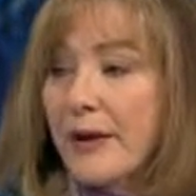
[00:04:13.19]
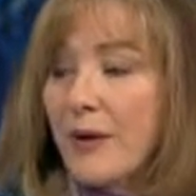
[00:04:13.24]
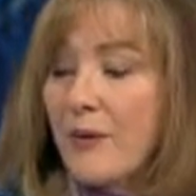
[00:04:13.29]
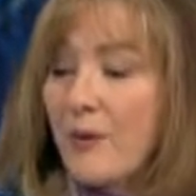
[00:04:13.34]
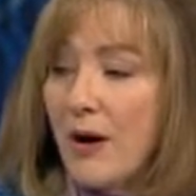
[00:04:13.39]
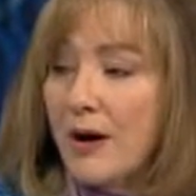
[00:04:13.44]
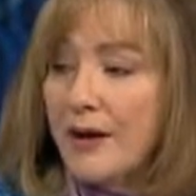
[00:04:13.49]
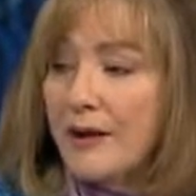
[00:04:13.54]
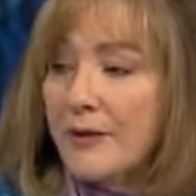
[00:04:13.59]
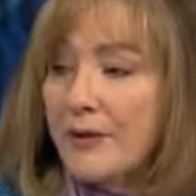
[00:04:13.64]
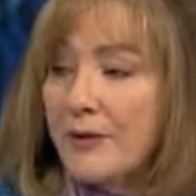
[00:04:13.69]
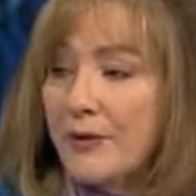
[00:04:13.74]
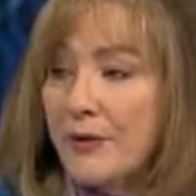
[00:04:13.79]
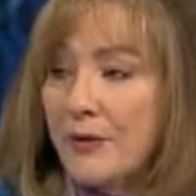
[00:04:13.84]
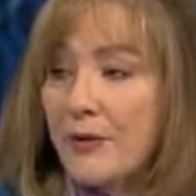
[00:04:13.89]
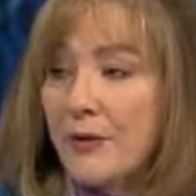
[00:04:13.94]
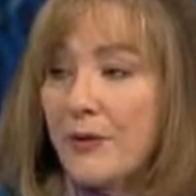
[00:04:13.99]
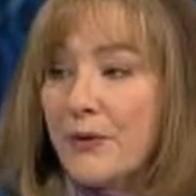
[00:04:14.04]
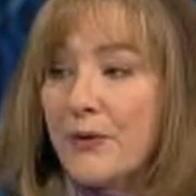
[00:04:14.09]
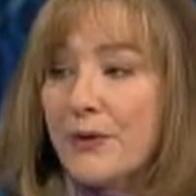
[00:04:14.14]
They walk out the
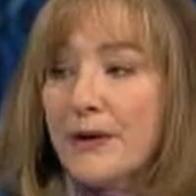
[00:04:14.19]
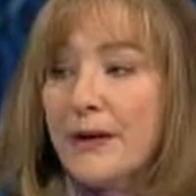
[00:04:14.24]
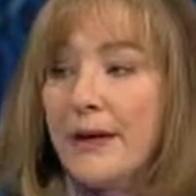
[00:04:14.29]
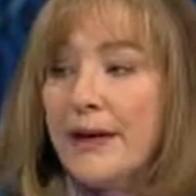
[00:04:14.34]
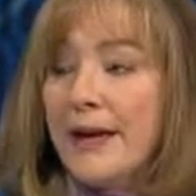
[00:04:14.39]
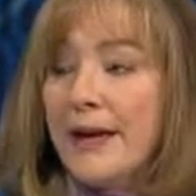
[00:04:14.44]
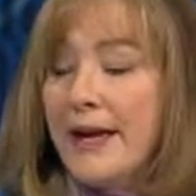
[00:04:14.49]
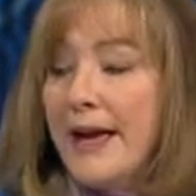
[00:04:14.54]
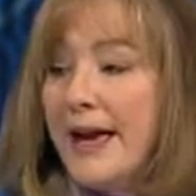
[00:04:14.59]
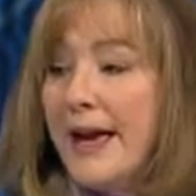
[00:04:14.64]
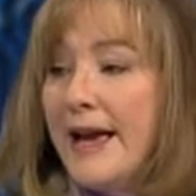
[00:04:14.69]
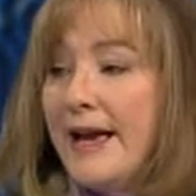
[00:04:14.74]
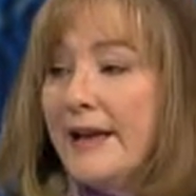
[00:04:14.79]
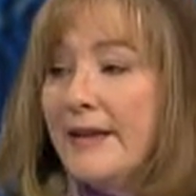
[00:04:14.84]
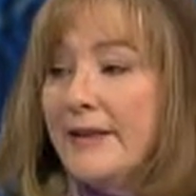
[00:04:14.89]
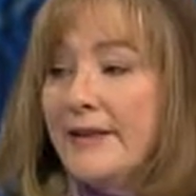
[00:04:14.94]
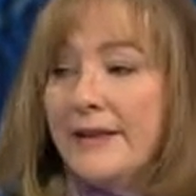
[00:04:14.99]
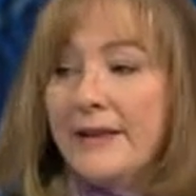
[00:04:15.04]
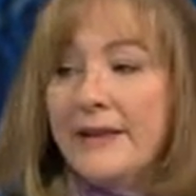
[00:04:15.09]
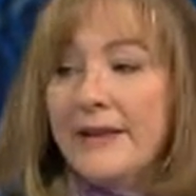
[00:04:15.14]
door
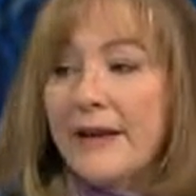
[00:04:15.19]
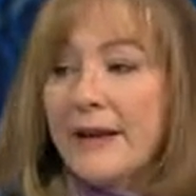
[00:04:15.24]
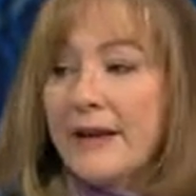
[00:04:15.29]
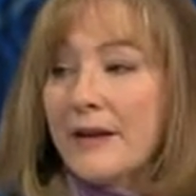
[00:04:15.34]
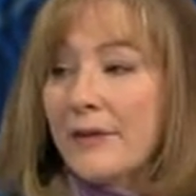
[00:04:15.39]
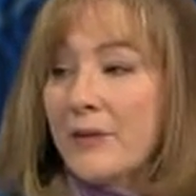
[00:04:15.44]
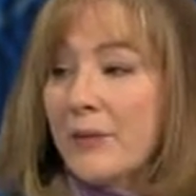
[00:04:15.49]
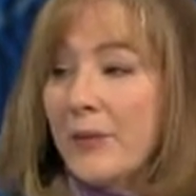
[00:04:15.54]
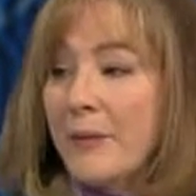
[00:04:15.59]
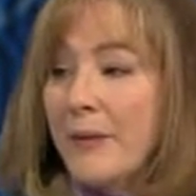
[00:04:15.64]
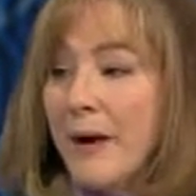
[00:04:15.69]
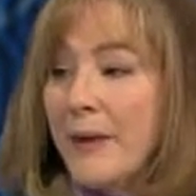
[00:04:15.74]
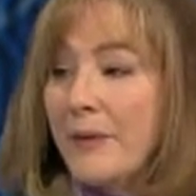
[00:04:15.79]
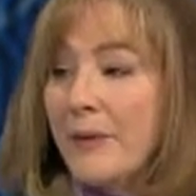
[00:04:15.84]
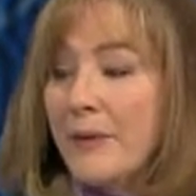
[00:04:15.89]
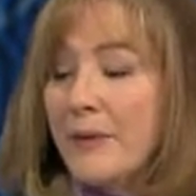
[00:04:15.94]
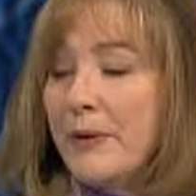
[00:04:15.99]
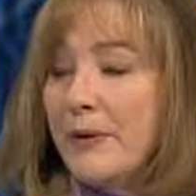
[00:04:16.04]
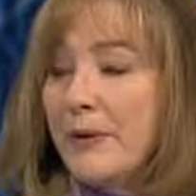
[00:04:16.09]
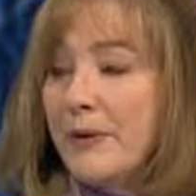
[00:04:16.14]
and they can
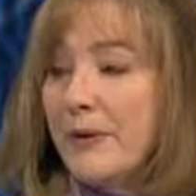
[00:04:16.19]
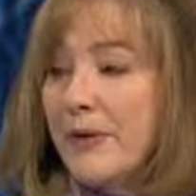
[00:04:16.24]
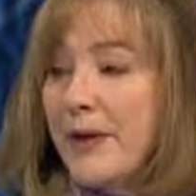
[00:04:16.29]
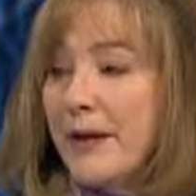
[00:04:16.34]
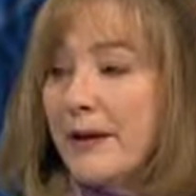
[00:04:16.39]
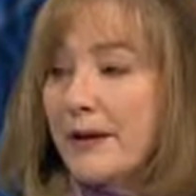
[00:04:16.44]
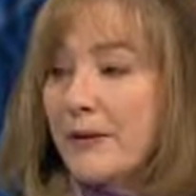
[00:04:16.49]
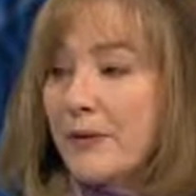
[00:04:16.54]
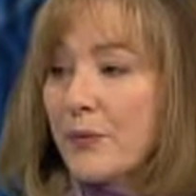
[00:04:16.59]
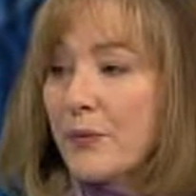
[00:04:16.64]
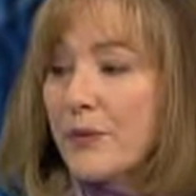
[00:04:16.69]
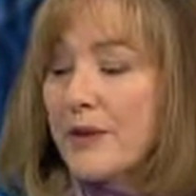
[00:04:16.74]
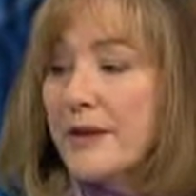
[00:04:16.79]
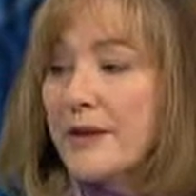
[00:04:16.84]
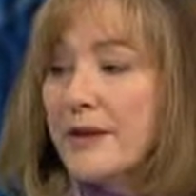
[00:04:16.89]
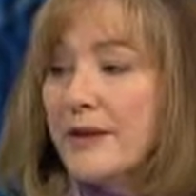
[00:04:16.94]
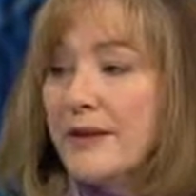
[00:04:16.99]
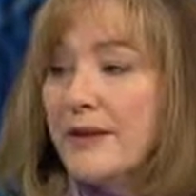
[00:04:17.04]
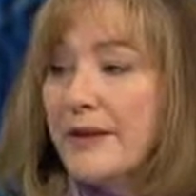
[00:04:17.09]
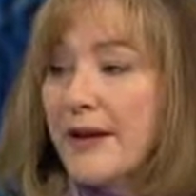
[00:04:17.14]
remember, they can
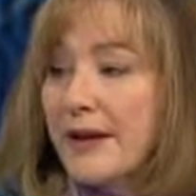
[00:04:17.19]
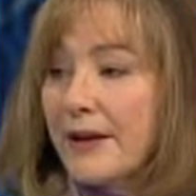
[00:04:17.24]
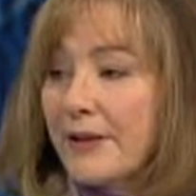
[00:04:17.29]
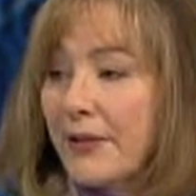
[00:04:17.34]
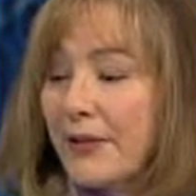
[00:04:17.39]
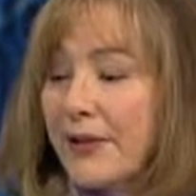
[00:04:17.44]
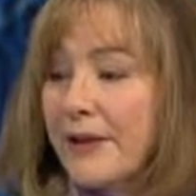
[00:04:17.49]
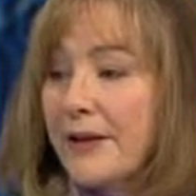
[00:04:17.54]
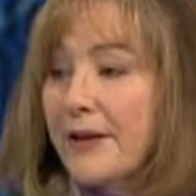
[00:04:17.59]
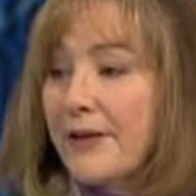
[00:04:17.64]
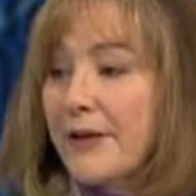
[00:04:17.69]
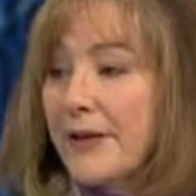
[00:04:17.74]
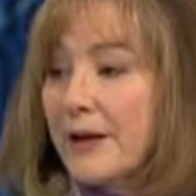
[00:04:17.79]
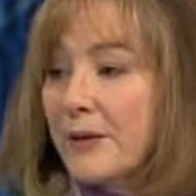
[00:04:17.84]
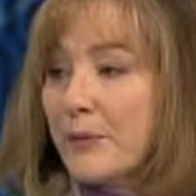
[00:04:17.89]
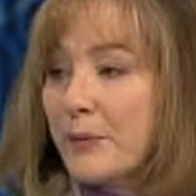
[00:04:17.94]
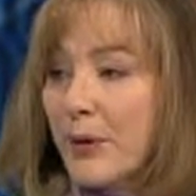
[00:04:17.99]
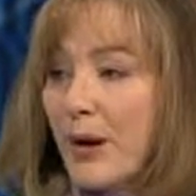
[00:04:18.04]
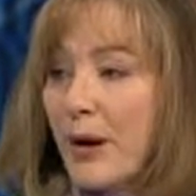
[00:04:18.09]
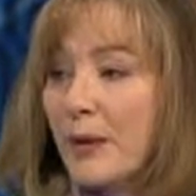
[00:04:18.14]
read, they can think, they
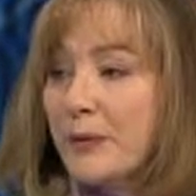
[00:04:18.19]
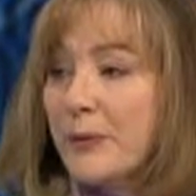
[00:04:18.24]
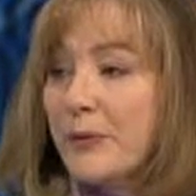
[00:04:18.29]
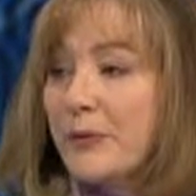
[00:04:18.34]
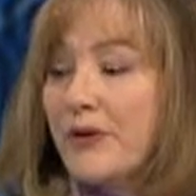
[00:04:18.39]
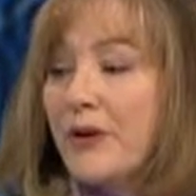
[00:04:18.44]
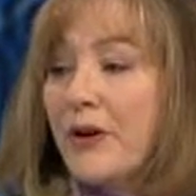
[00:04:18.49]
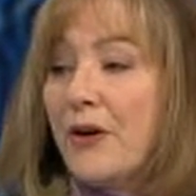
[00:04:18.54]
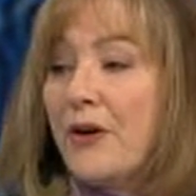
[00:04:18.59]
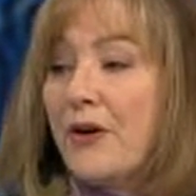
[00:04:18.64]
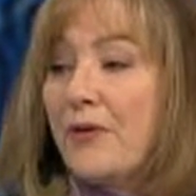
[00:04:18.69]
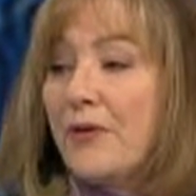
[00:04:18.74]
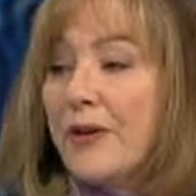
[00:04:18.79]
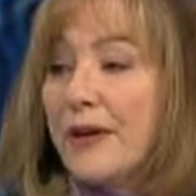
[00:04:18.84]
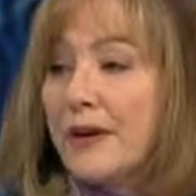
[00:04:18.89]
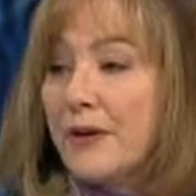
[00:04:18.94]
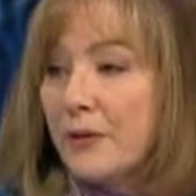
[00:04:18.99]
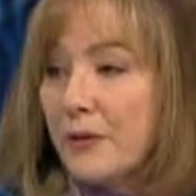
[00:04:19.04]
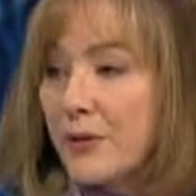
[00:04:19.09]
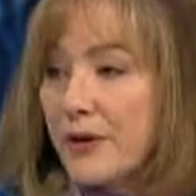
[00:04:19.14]
can problem solve,
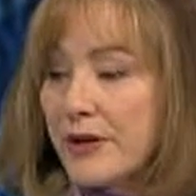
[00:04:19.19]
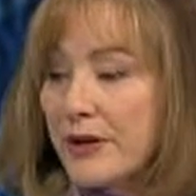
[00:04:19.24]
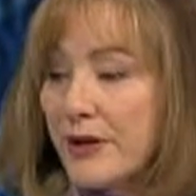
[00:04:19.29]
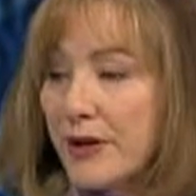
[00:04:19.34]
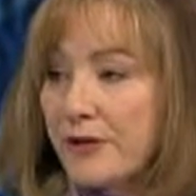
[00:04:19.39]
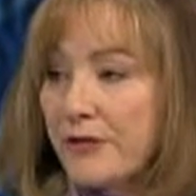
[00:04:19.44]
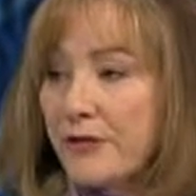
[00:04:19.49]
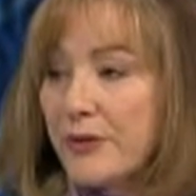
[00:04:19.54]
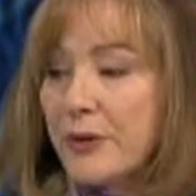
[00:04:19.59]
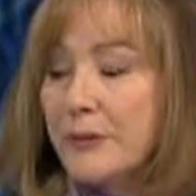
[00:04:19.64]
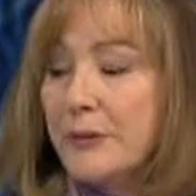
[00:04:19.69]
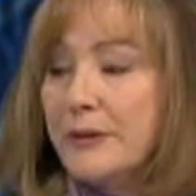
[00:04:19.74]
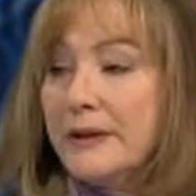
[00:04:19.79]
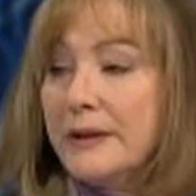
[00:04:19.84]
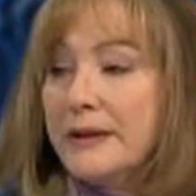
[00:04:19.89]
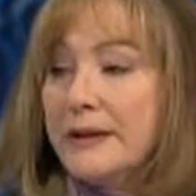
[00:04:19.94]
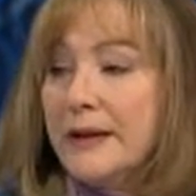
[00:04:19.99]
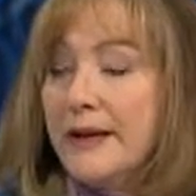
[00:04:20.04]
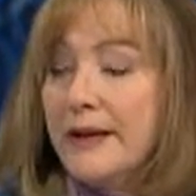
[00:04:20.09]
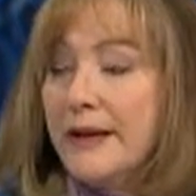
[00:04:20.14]
they can read
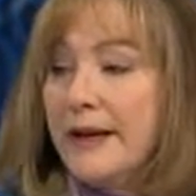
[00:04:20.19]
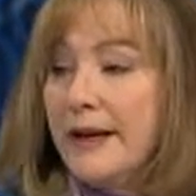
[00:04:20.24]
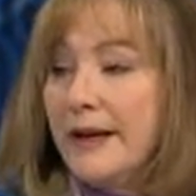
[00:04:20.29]
non-verbally.